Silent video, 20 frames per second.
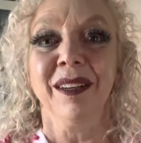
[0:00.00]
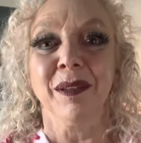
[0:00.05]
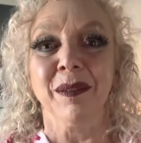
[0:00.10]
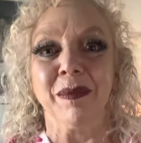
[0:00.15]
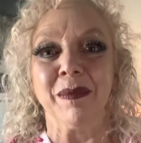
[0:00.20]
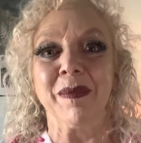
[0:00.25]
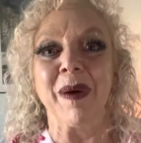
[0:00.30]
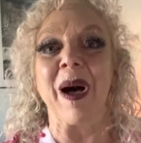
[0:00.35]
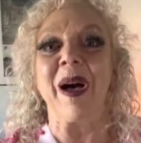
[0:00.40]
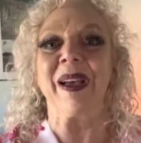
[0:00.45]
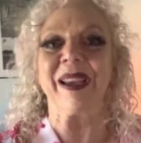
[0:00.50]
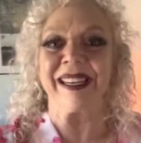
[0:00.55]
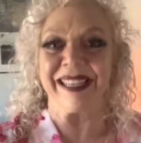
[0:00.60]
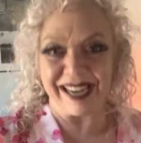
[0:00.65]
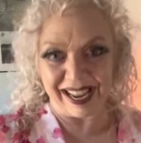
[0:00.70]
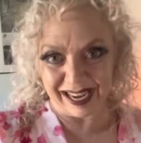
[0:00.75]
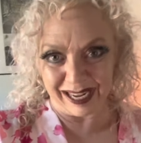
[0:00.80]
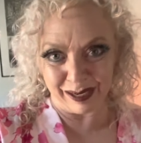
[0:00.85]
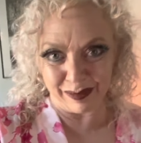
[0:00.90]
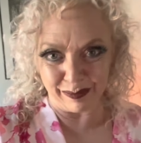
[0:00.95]
My
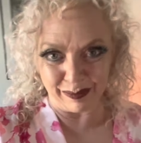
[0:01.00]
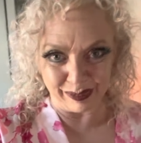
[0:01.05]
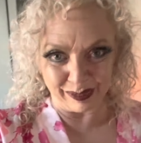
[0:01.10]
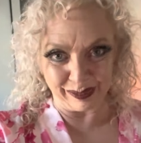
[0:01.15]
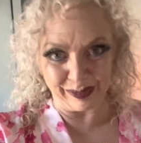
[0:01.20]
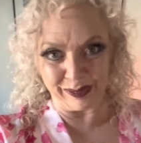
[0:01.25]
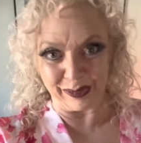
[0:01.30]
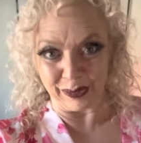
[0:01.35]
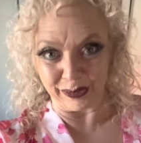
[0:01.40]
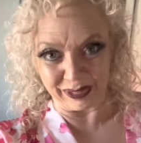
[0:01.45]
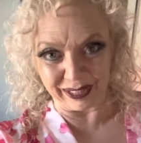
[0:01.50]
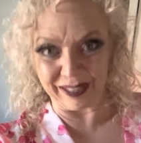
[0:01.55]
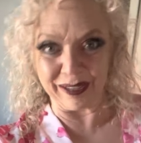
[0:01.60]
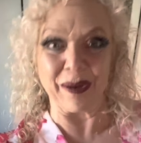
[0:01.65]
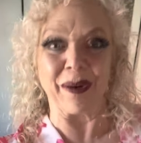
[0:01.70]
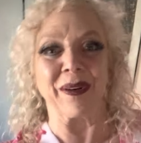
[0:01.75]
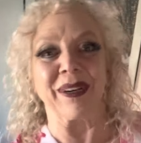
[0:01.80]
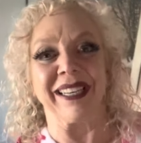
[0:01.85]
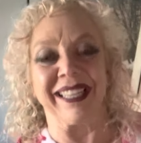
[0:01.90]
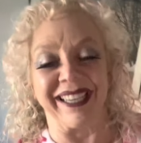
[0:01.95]
name is Dottie
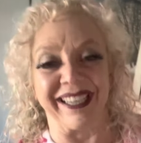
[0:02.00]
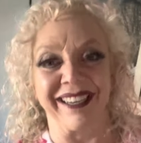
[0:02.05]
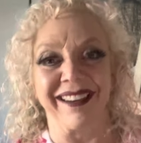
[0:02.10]
Otley.